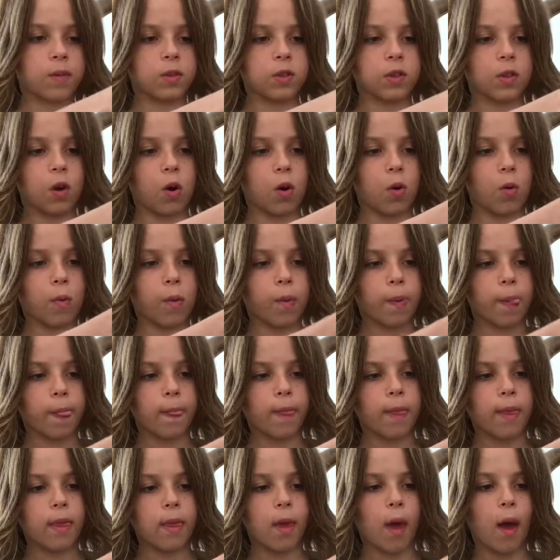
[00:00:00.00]
So
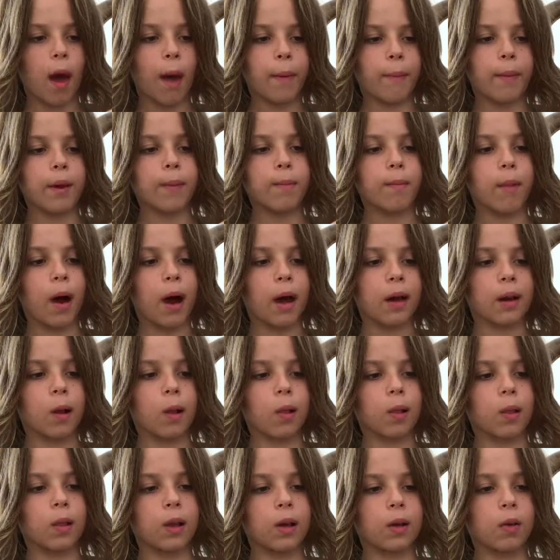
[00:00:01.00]
I made mine
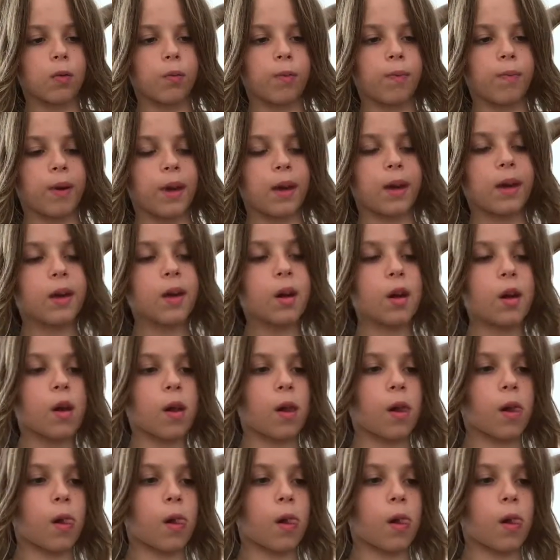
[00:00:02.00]
a little big.